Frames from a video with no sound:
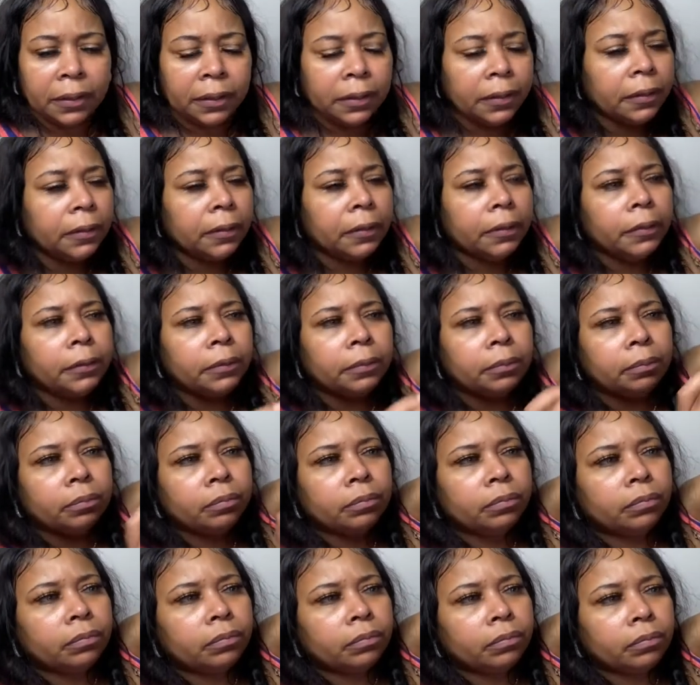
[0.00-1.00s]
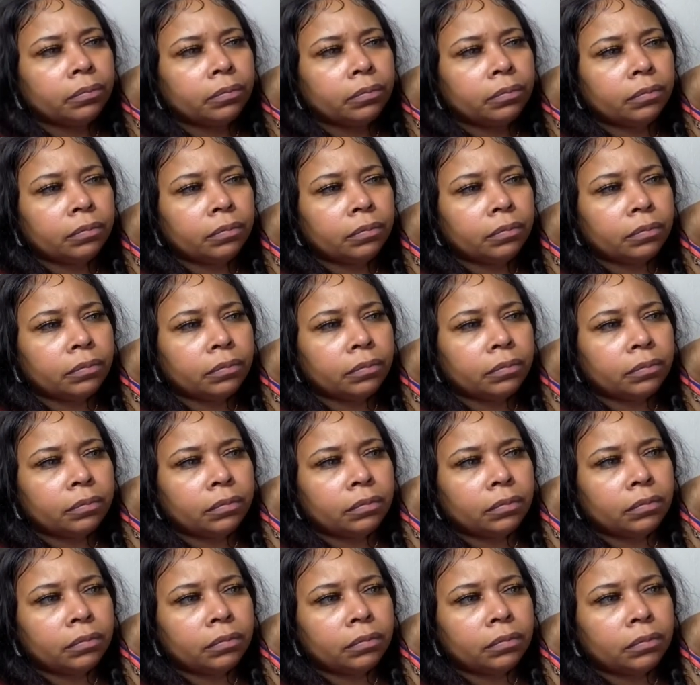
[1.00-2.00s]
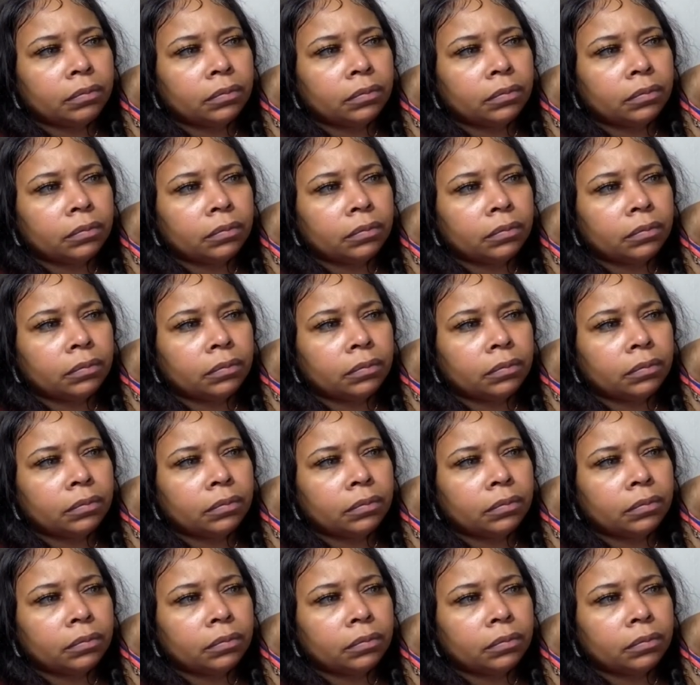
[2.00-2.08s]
No one is speaking in this clip.